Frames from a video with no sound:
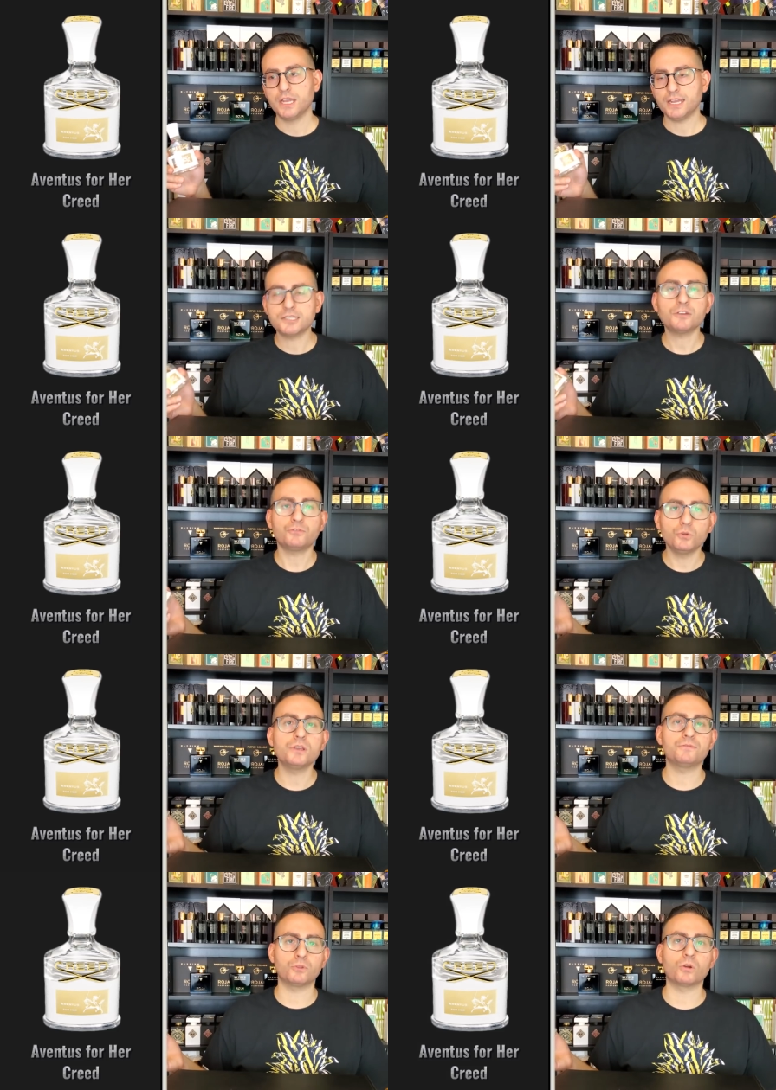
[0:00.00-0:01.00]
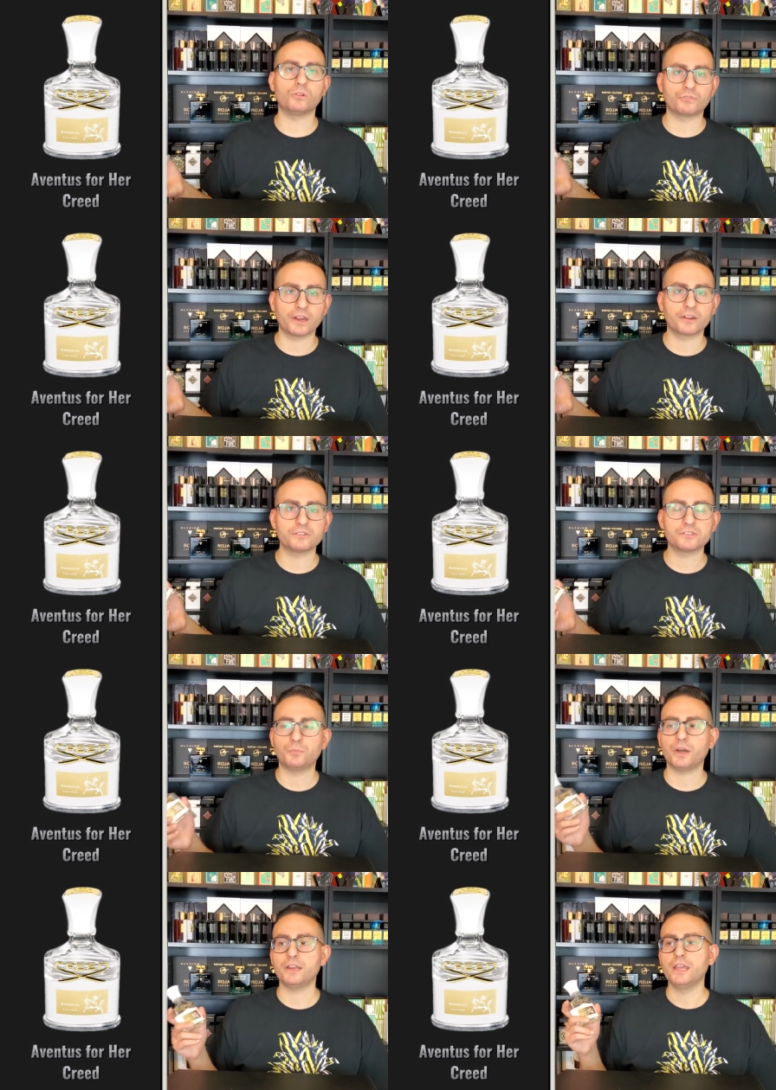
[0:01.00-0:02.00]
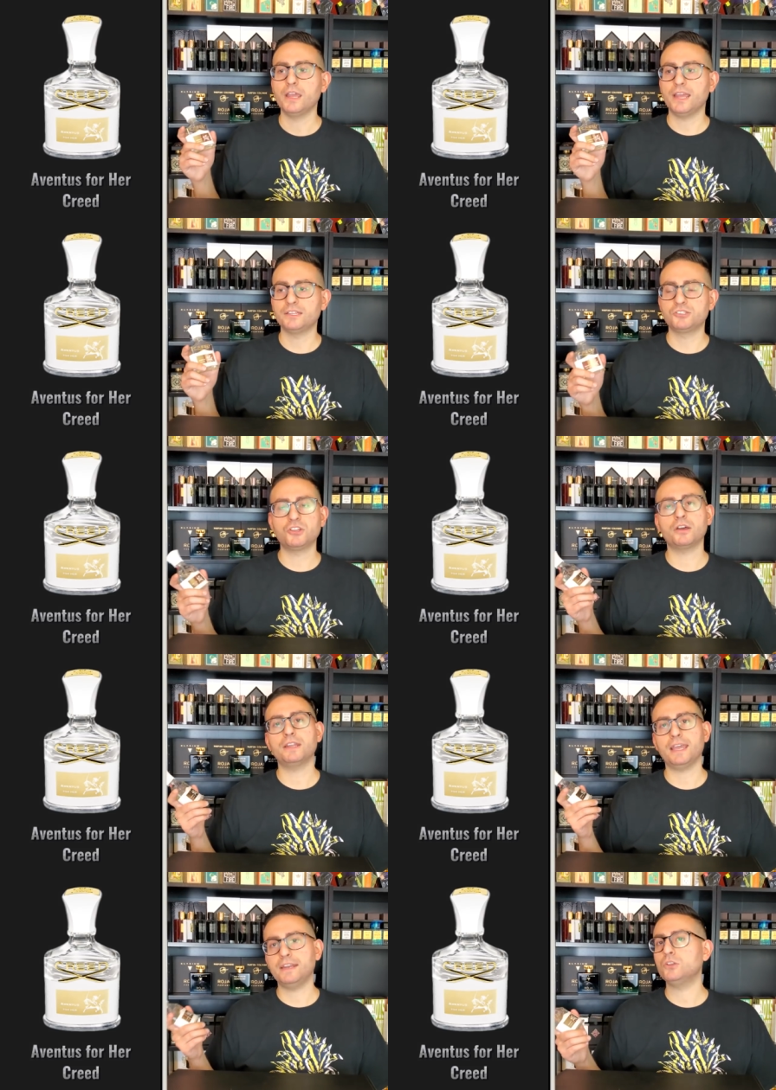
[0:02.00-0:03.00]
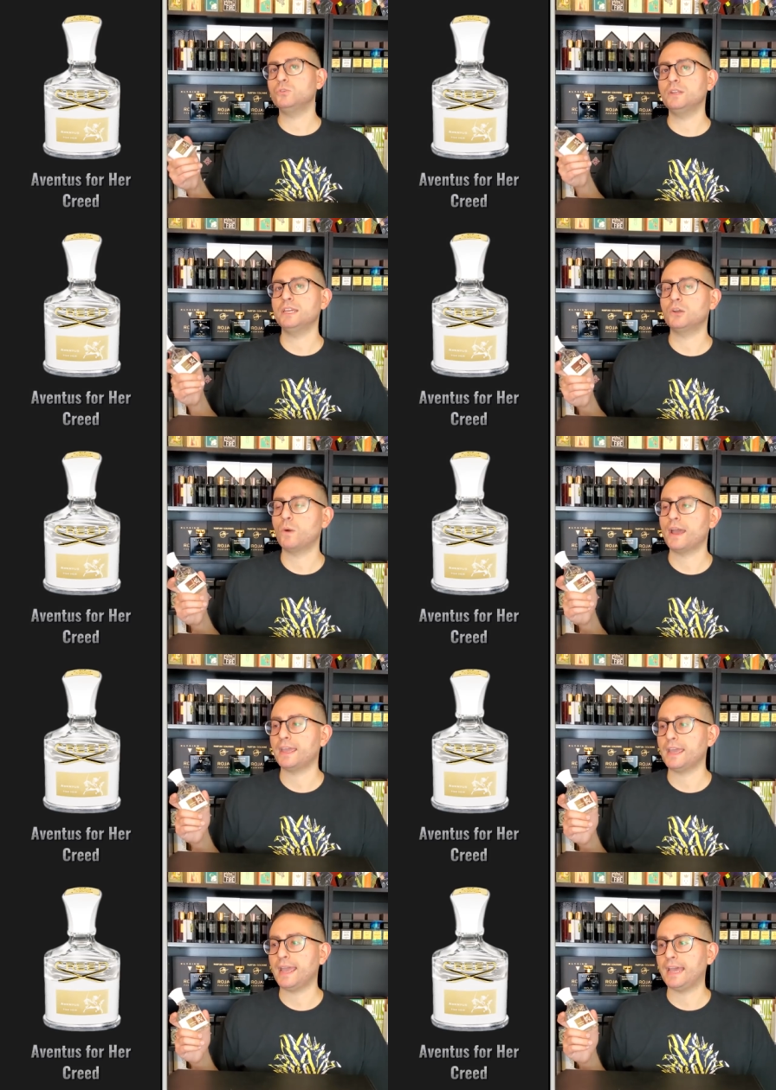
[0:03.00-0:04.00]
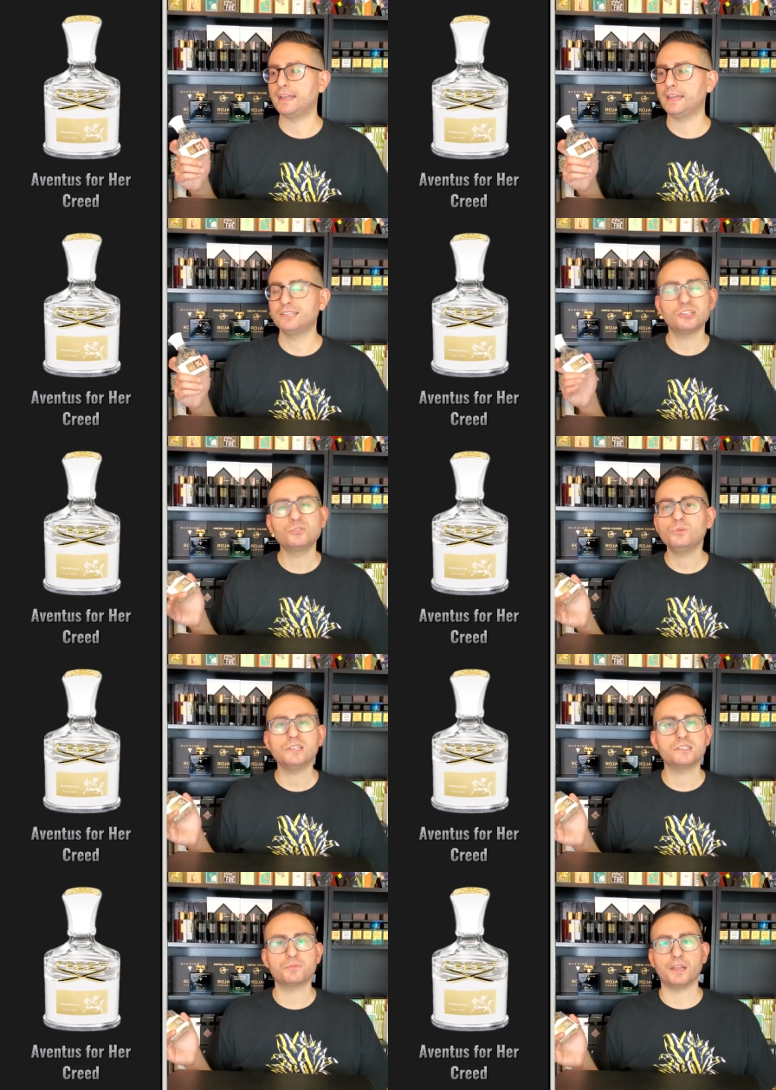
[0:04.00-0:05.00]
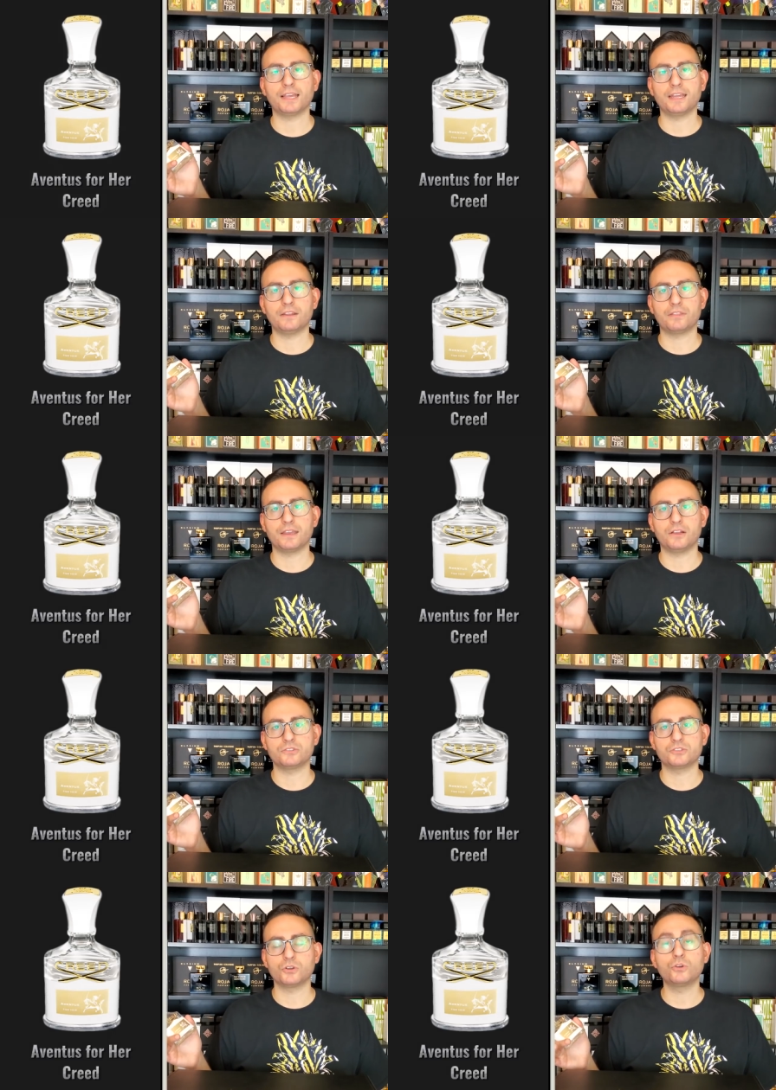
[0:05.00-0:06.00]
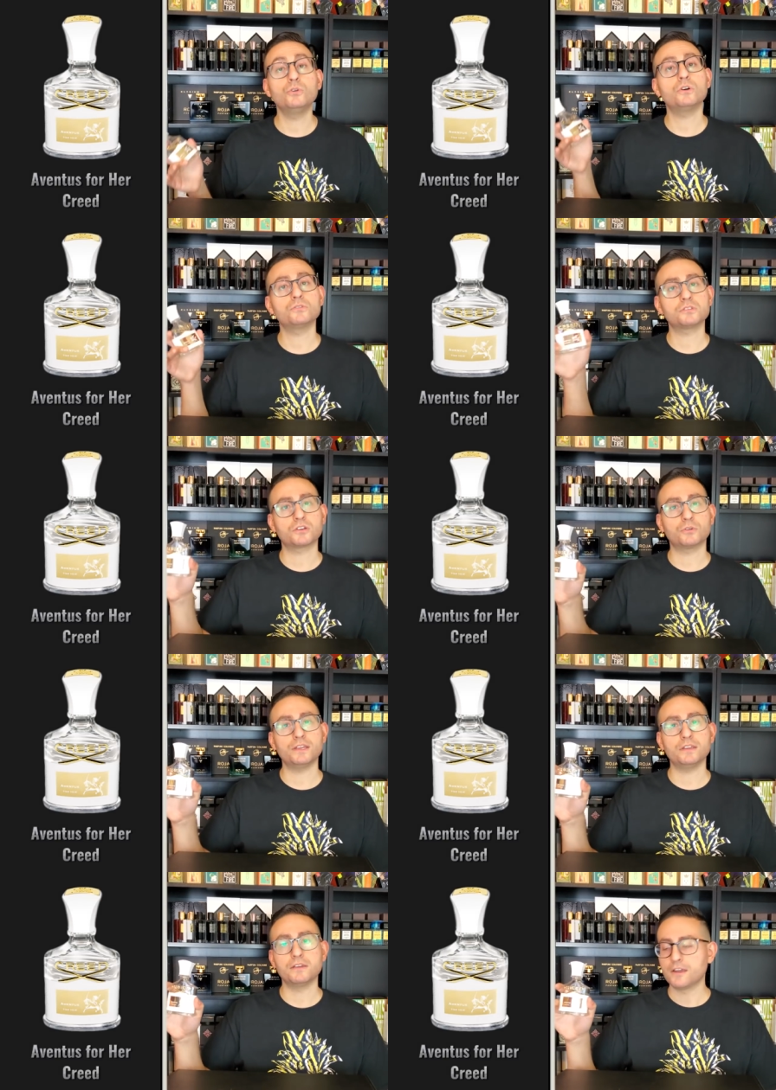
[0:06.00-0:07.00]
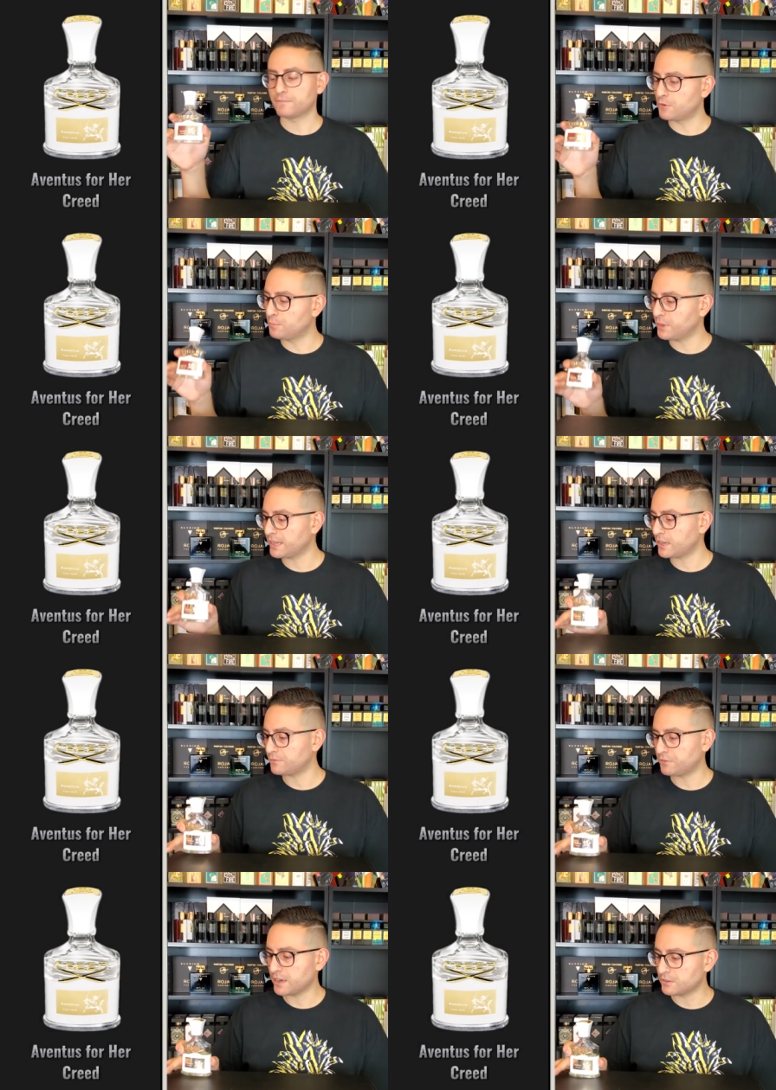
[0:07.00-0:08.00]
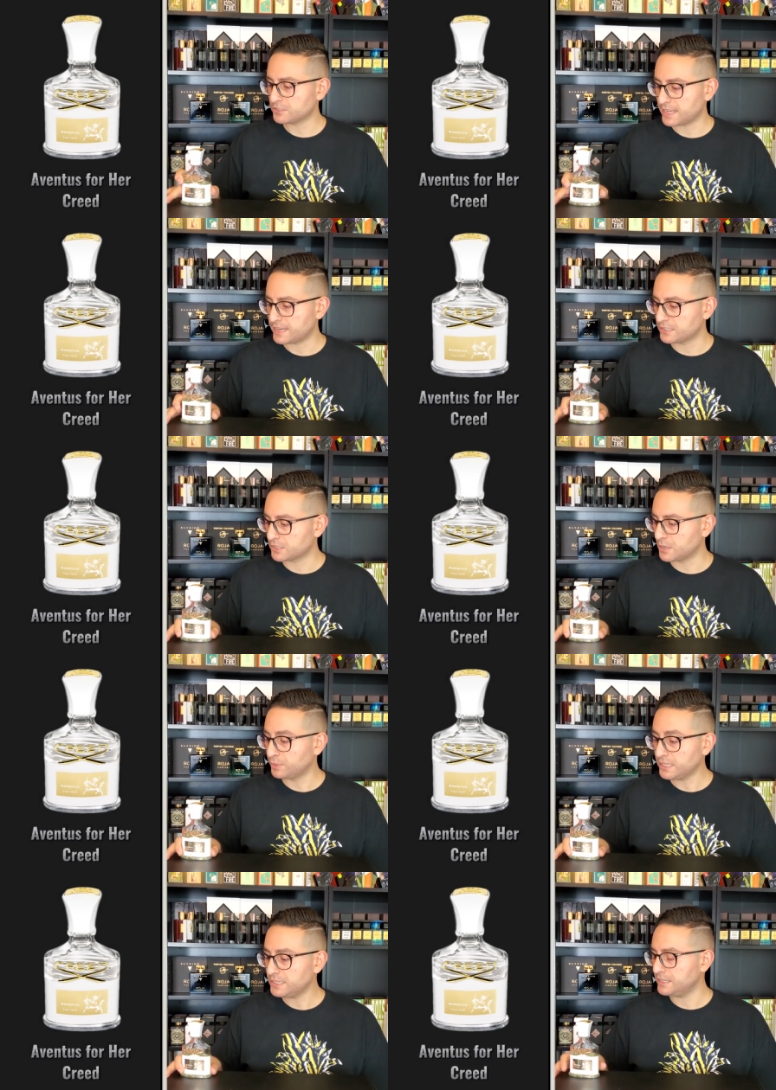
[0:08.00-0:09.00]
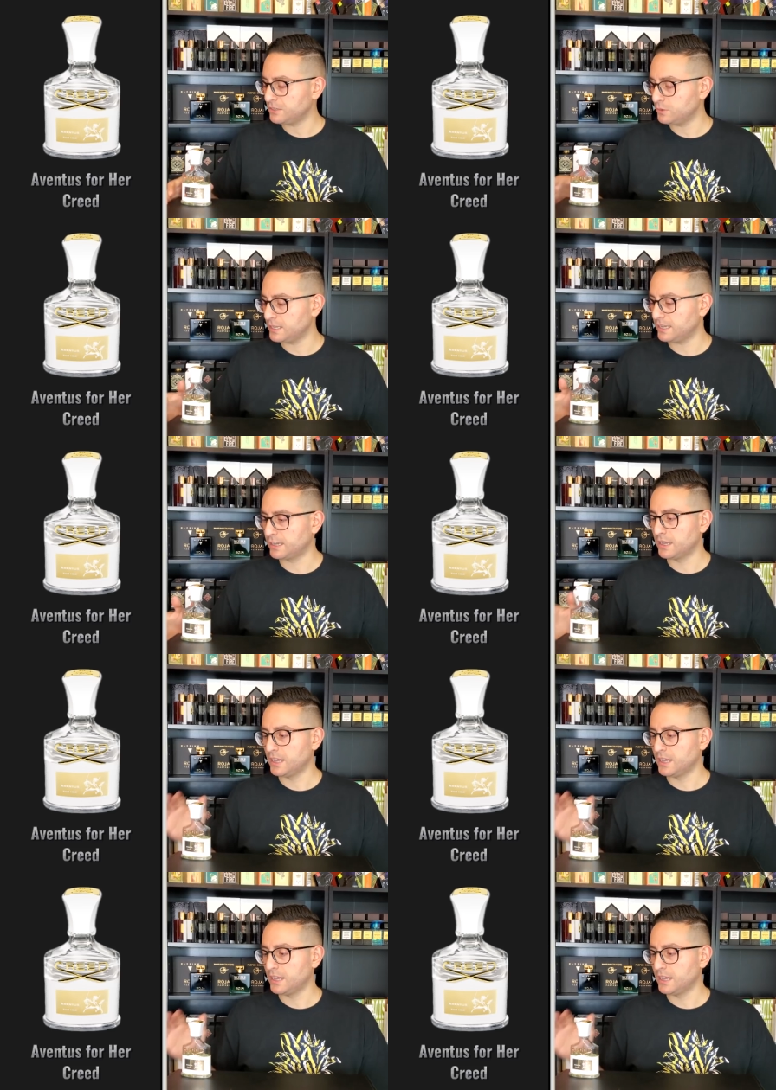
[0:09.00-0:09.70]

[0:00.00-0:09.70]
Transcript: It's a fruity floral fragrance, but it's done in a unique way and it doesn't really smell like anything else. So kudos to Creed for putting out a fragrance that is completely unique.